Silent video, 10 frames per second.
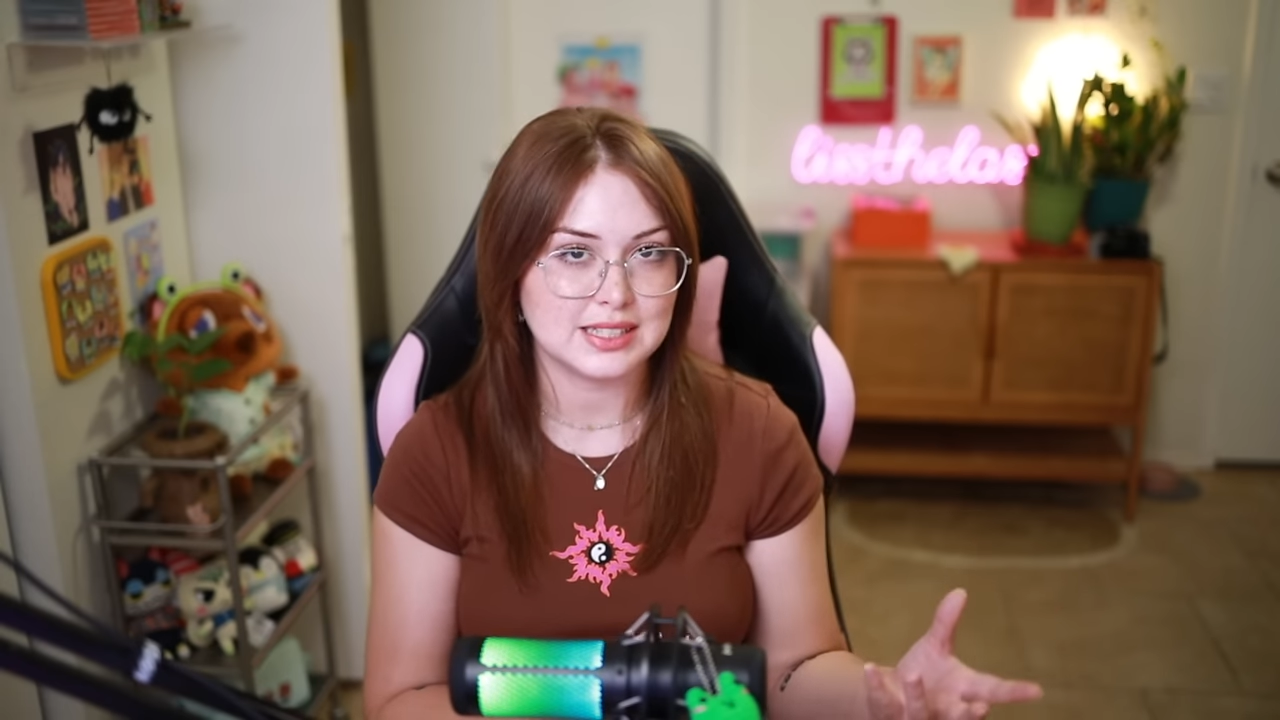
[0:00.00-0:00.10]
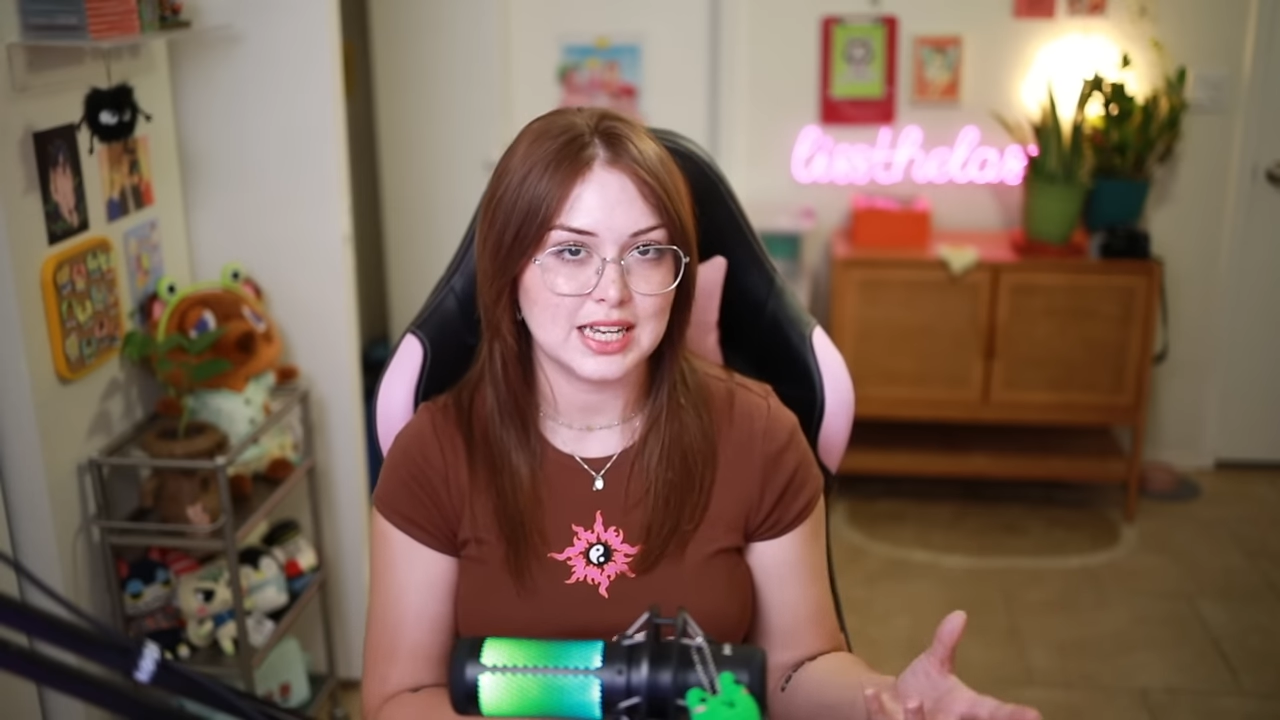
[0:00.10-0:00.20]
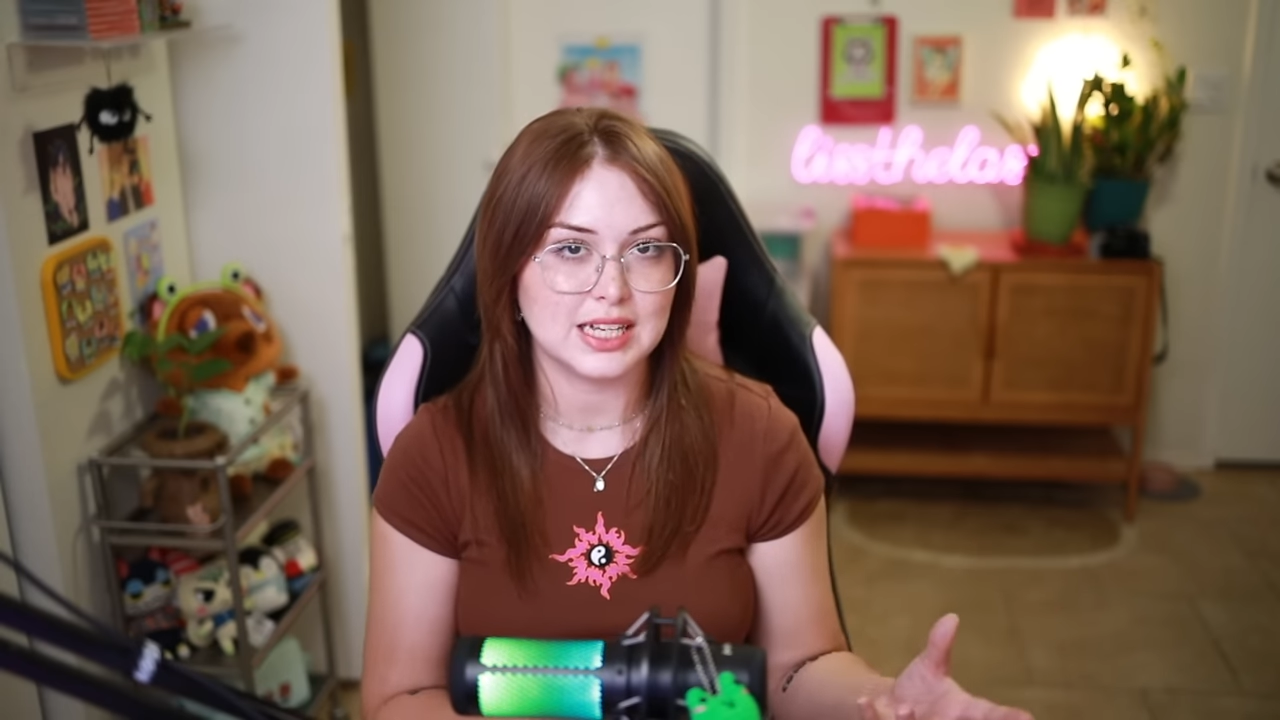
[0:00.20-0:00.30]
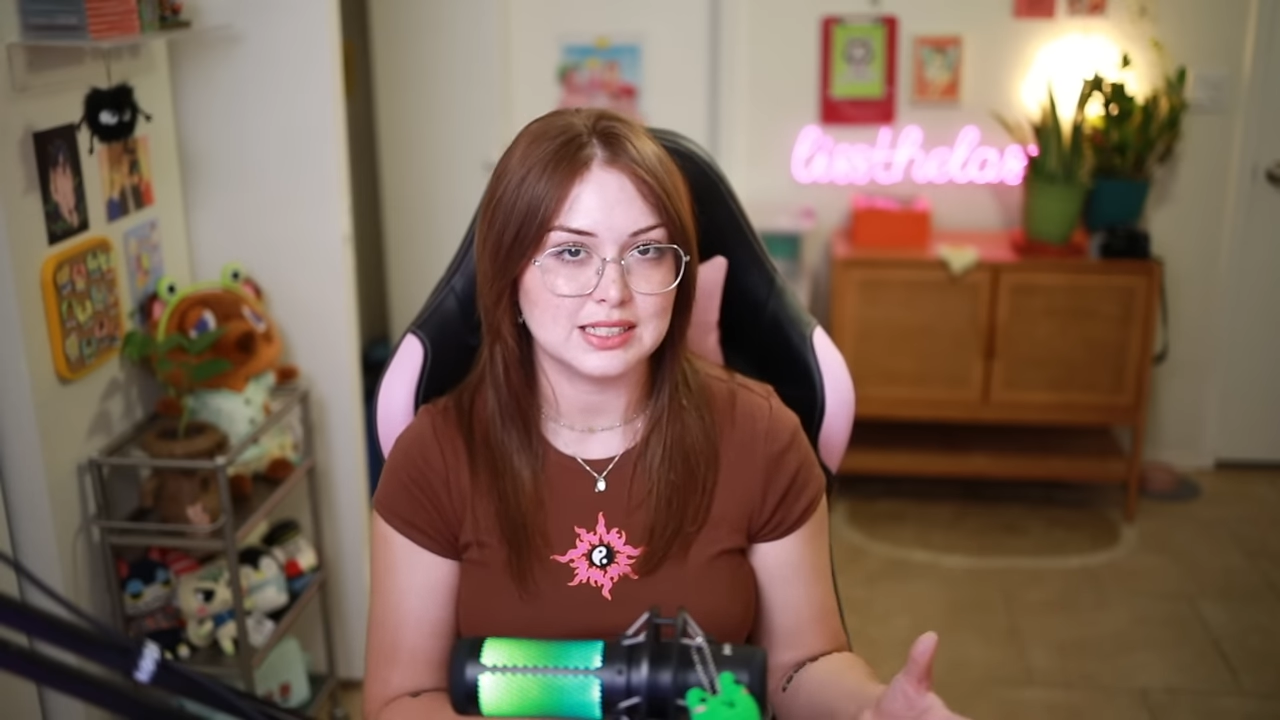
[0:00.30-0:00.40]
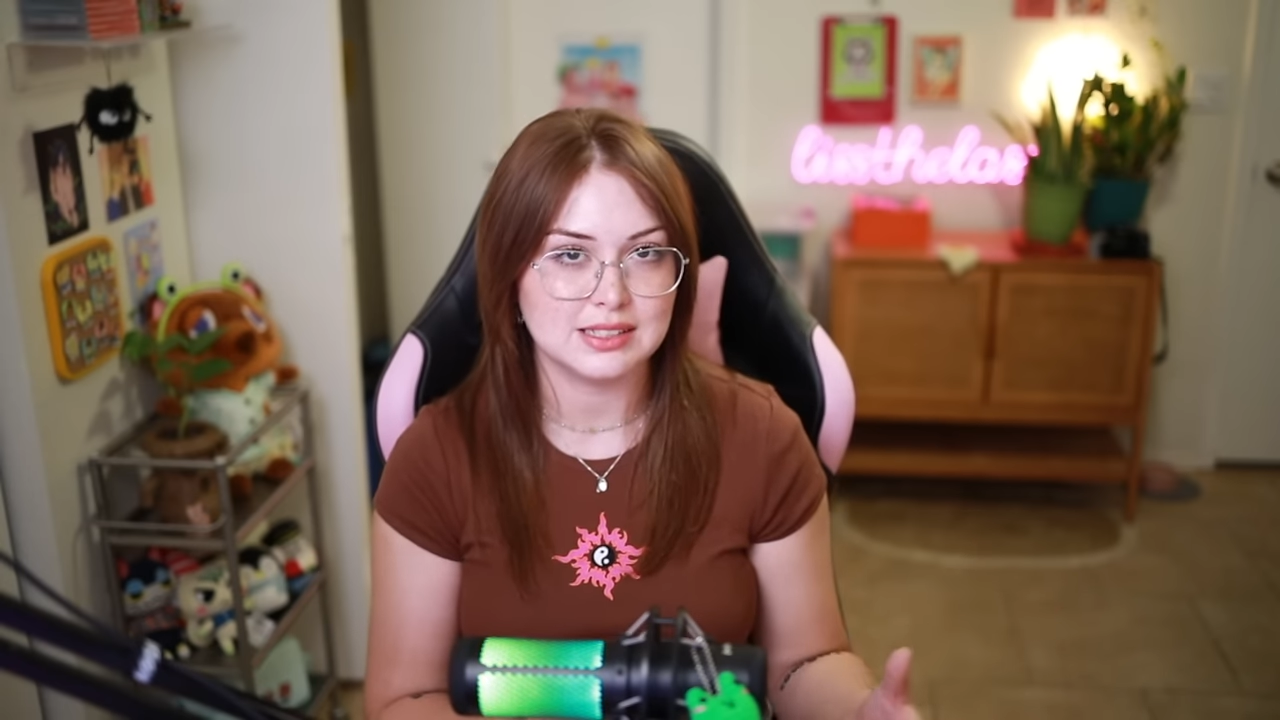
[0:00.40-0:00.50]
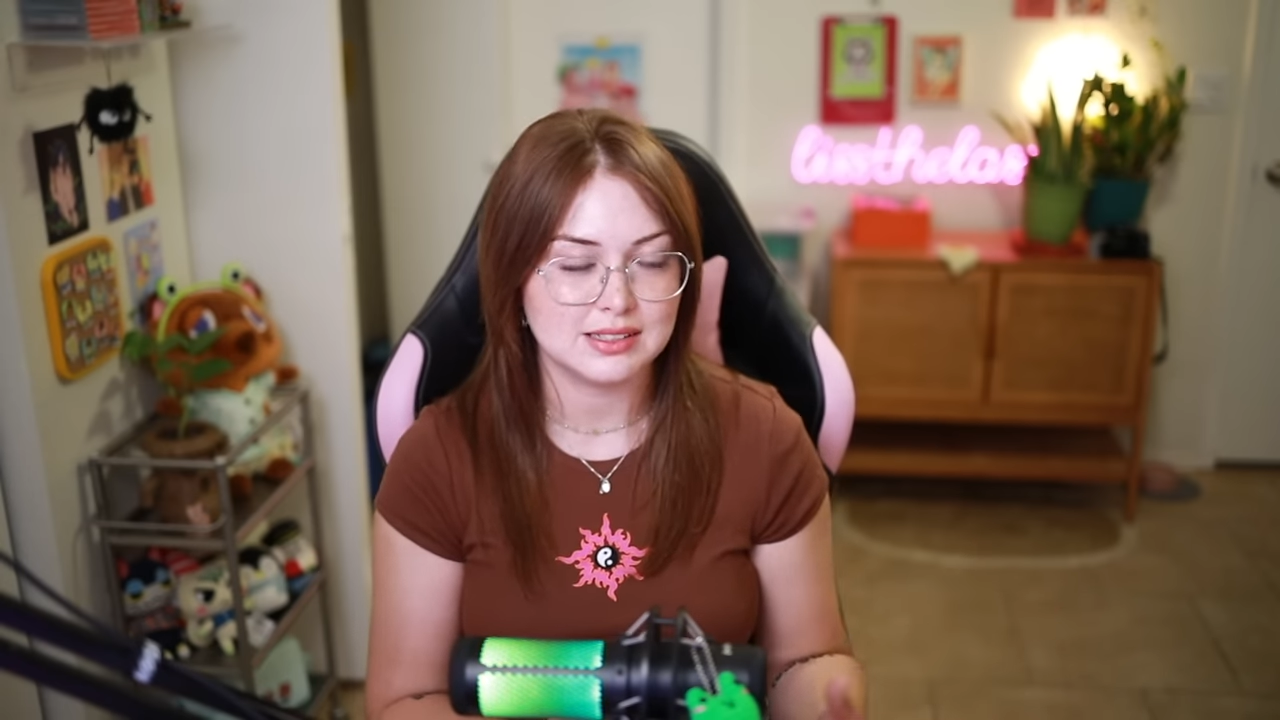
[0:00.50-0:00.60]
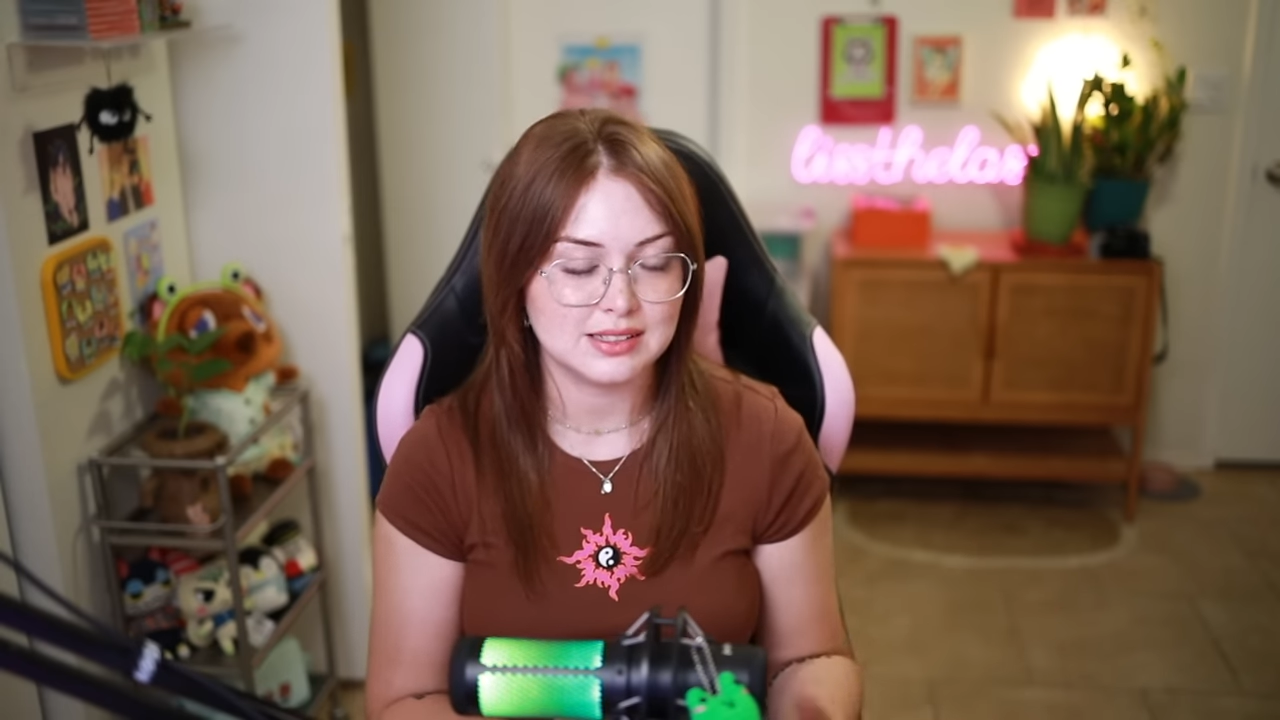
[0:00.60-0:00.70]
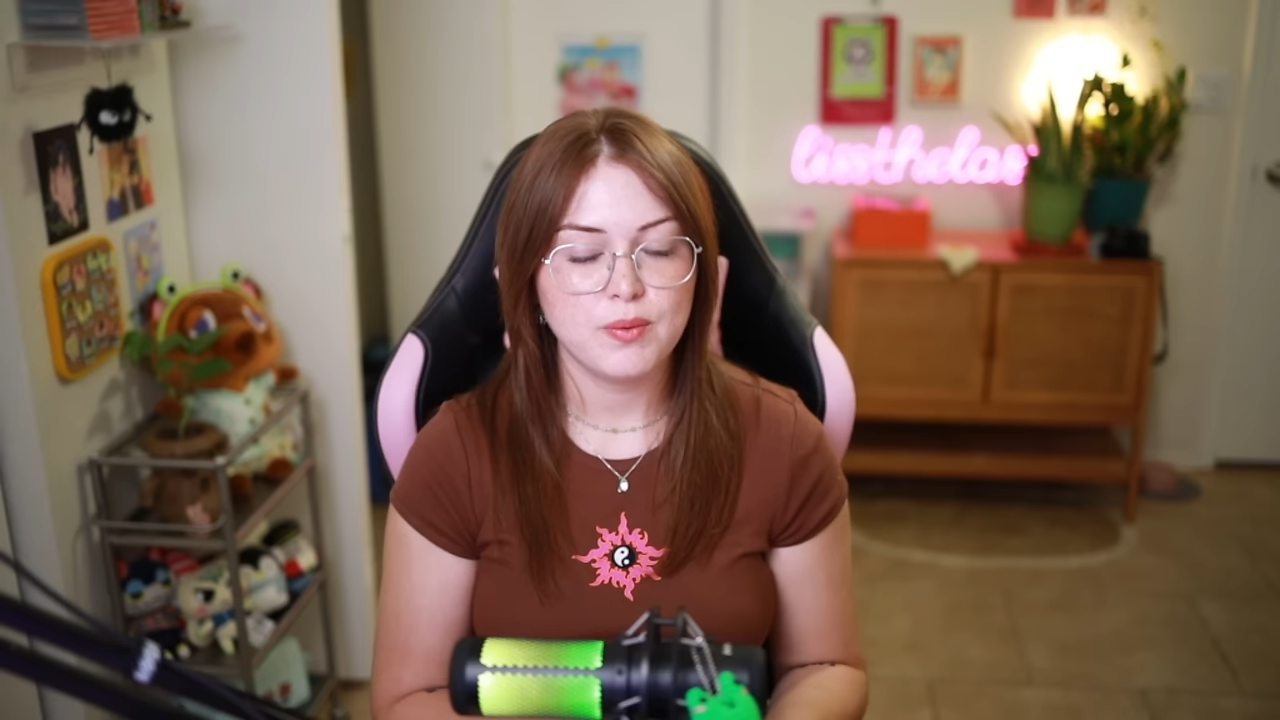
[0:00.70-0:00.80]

things